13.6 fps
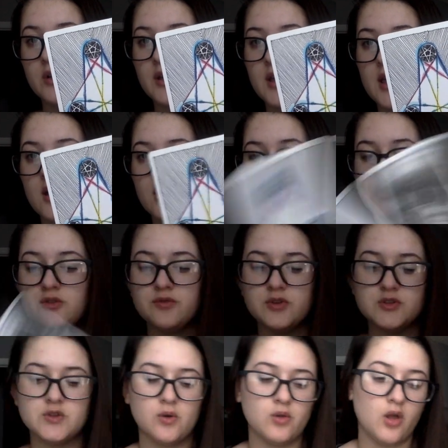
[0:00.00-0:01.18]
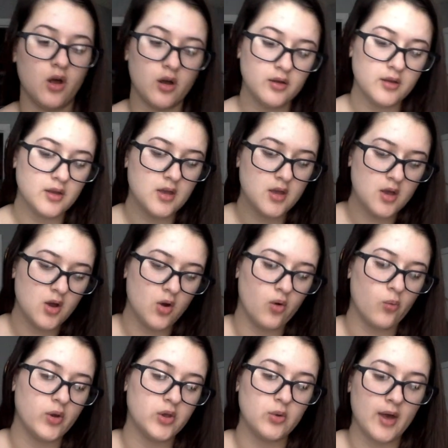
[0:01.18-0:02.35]
clinging onto for so long,
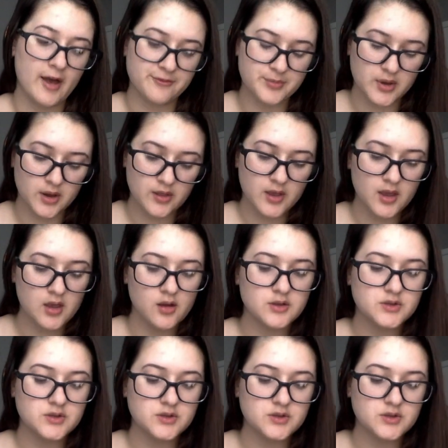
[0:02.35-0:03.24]
or what you have been clinging